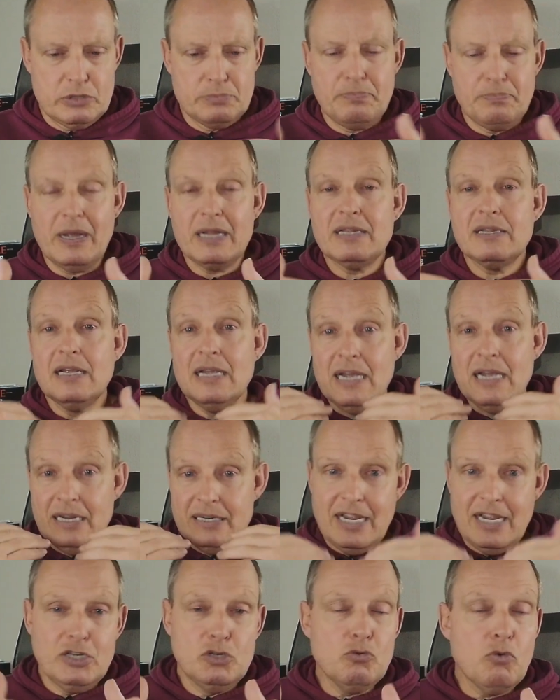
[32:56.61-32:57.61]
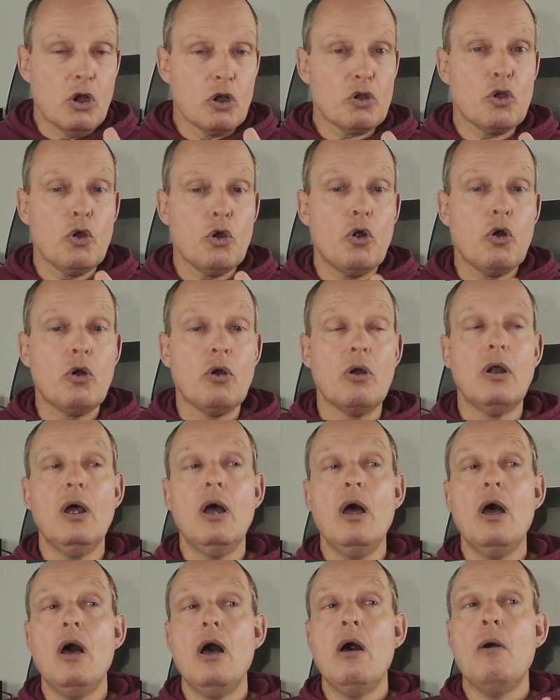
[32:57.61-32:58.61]
but they do occur
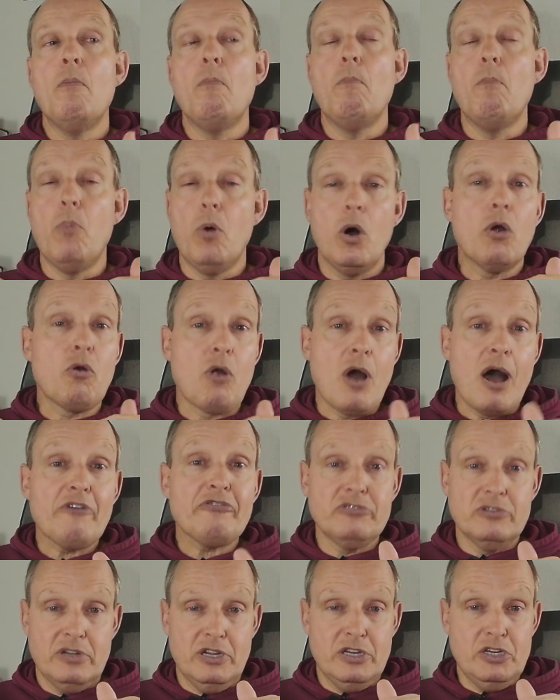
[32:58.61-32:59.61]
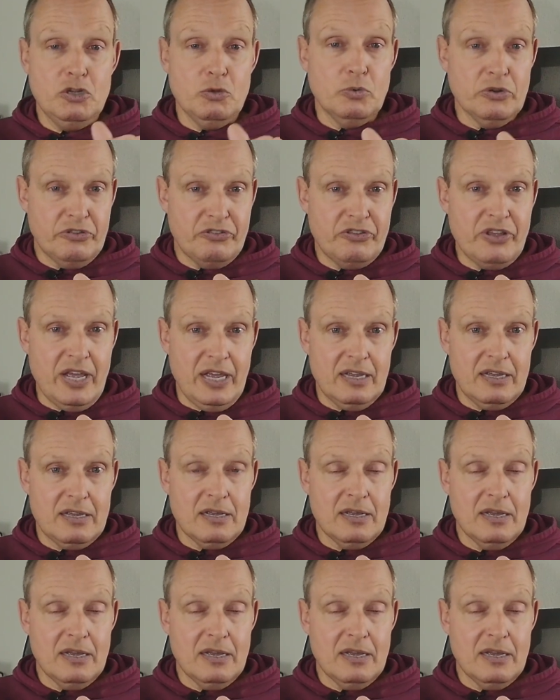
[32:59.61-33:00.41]
more often than you would think.